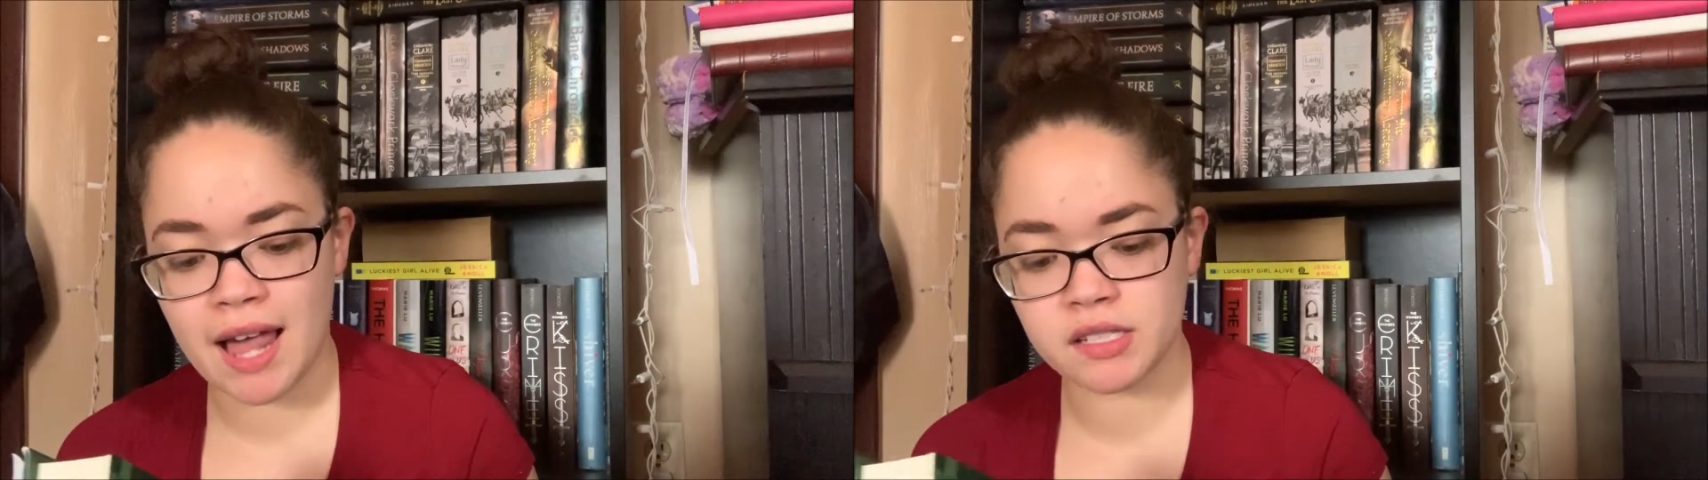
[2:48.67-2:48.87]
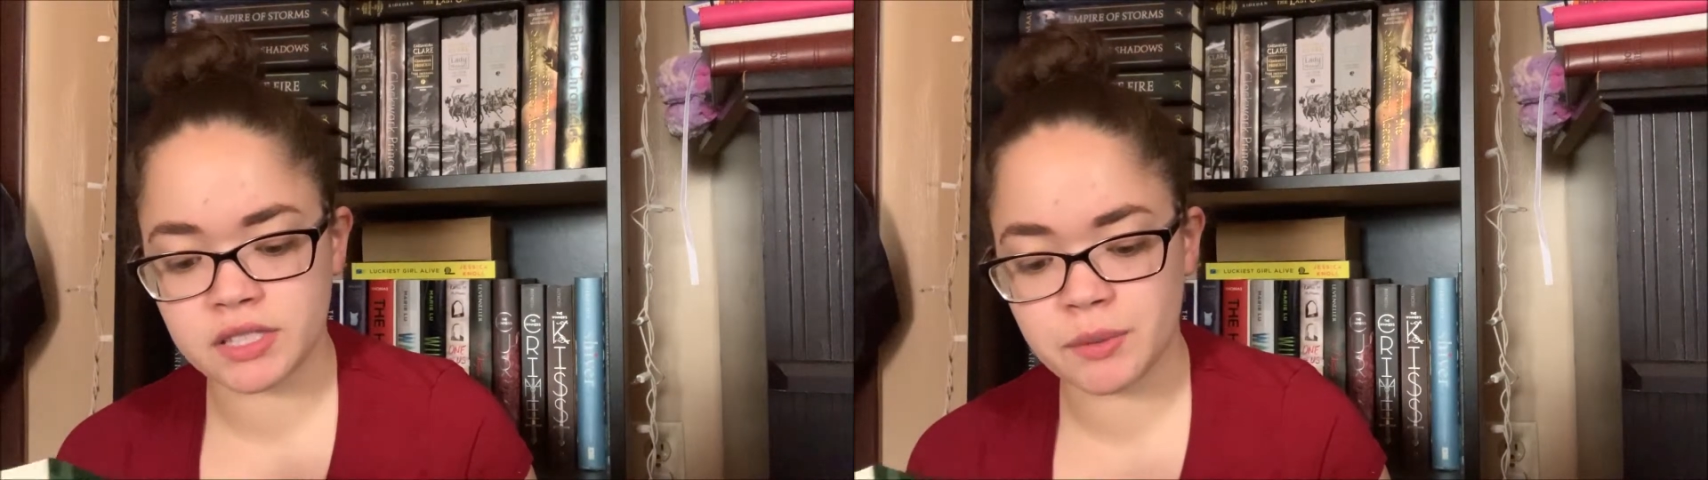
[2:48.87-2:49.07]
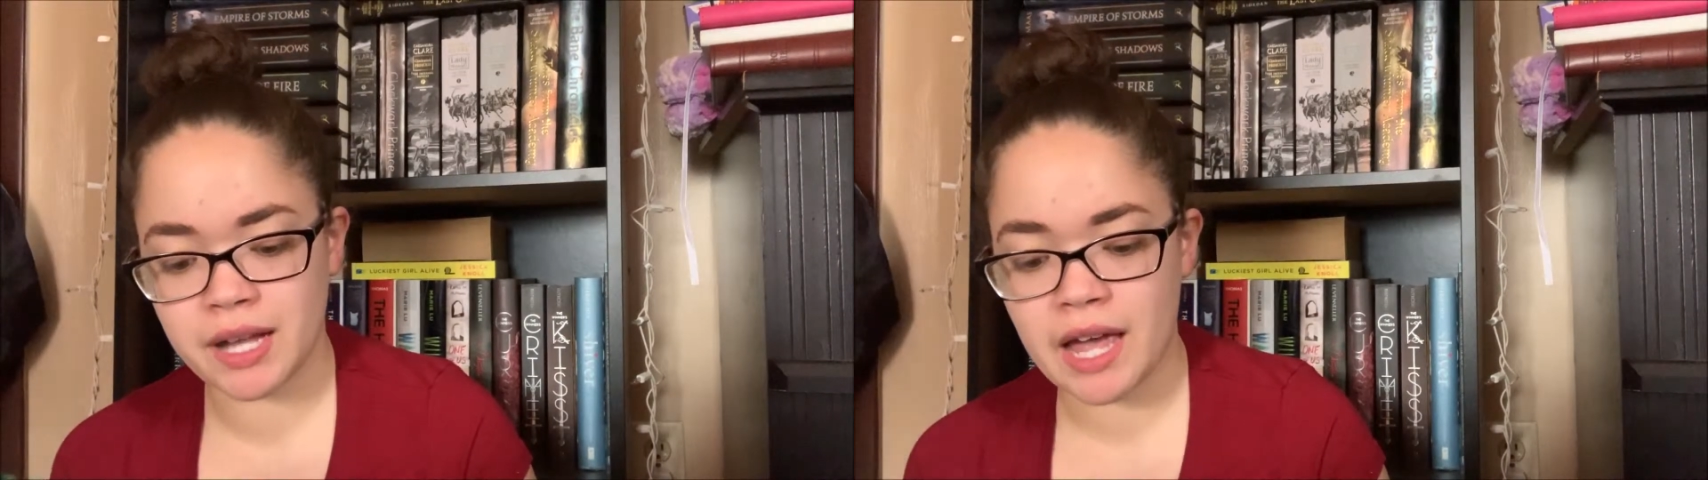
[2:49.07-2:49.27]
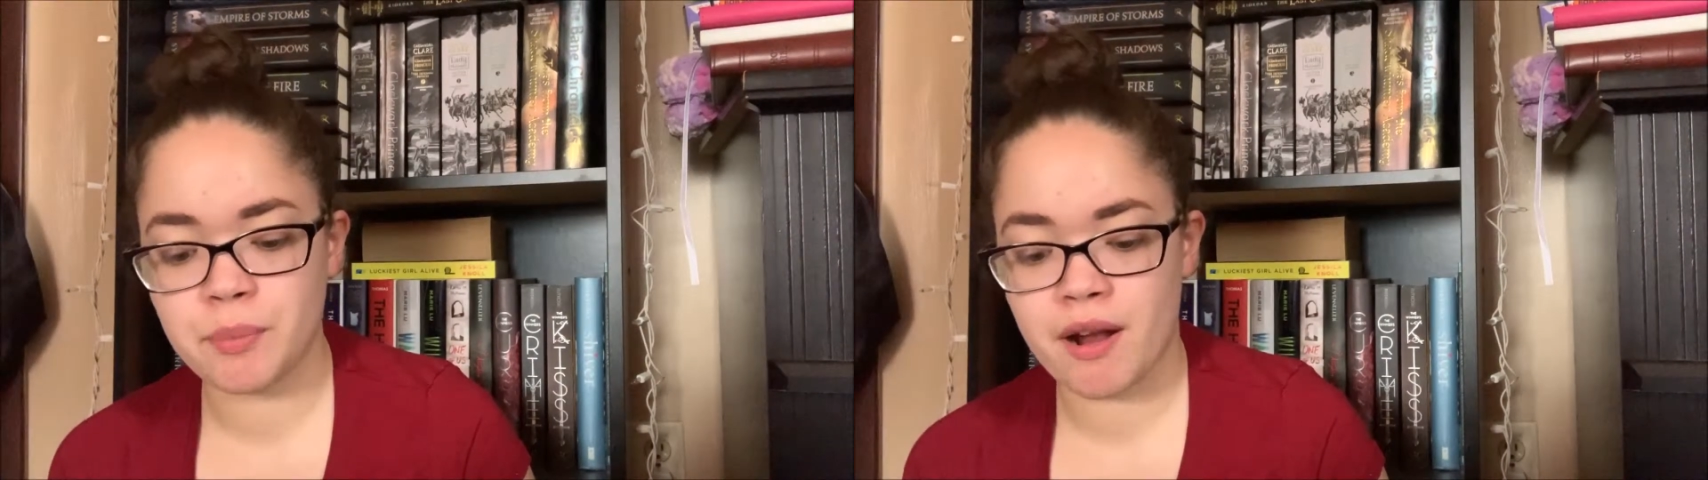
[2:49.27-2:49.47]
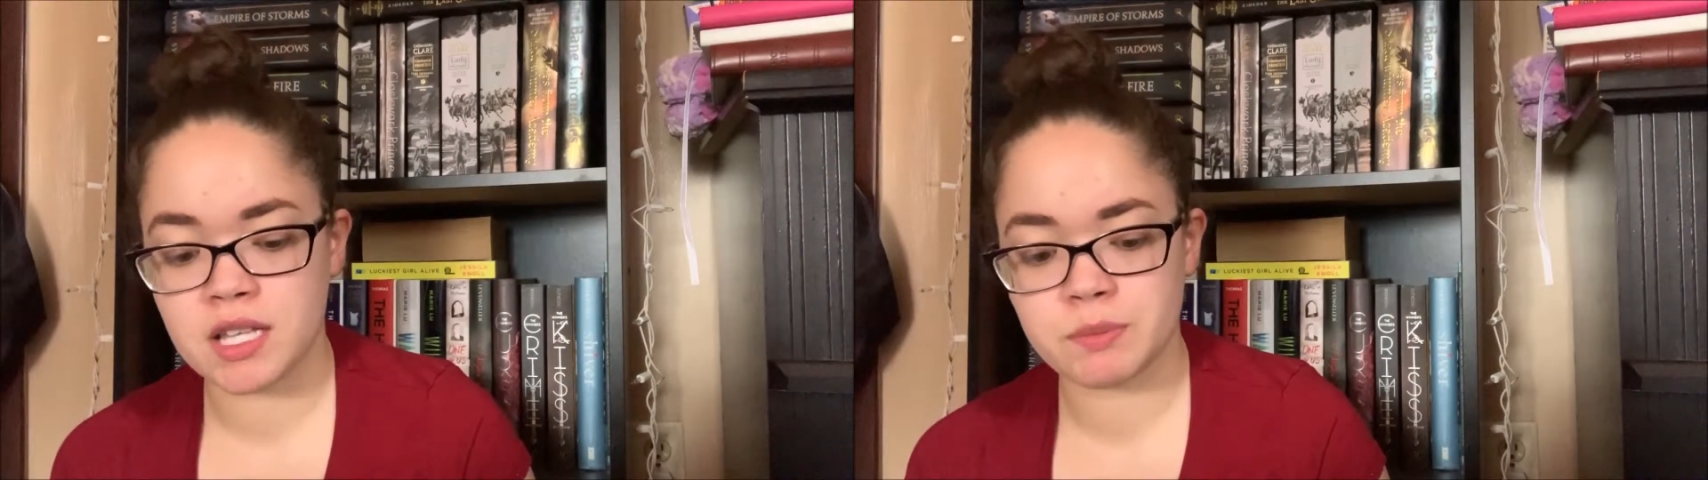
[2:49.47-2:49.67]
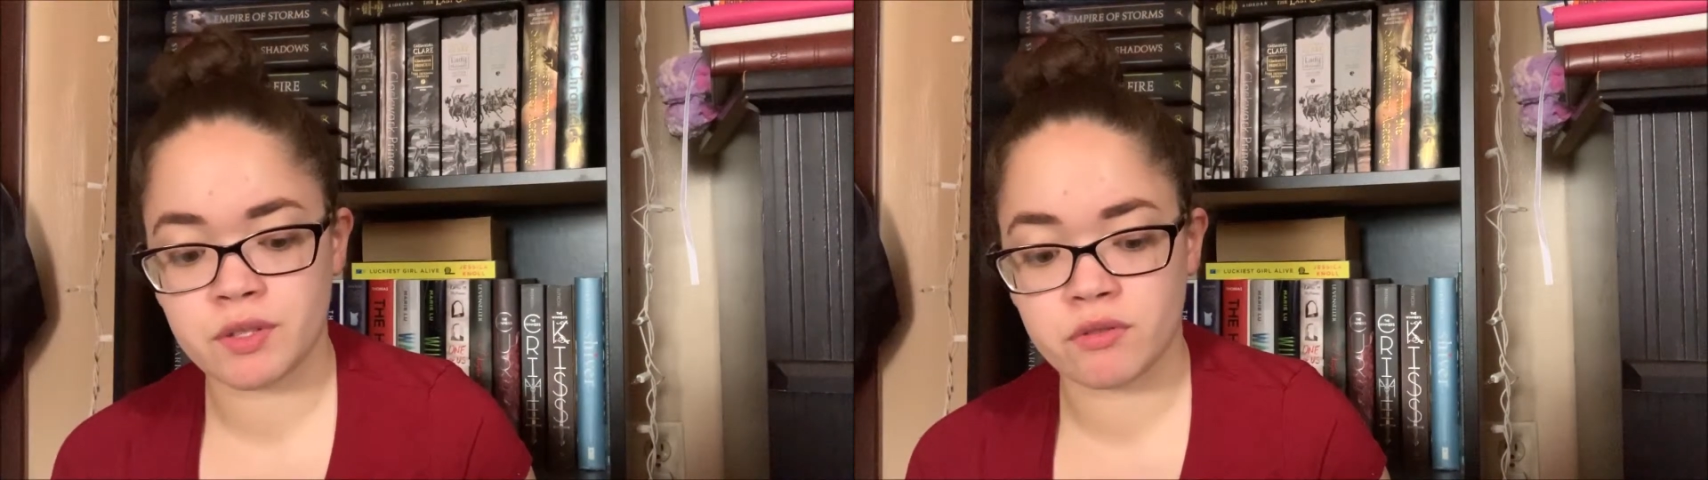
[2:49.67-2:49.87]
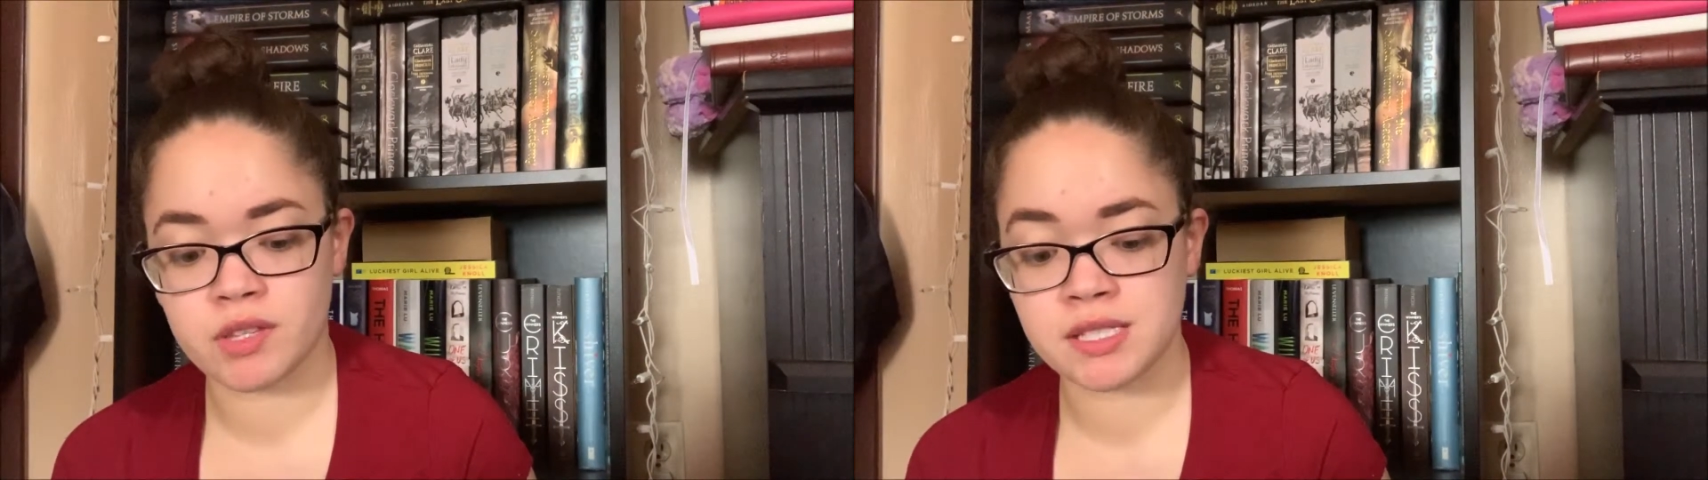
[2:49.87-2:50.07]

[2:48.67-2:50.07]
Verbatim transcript: Alastor will guide Prosper through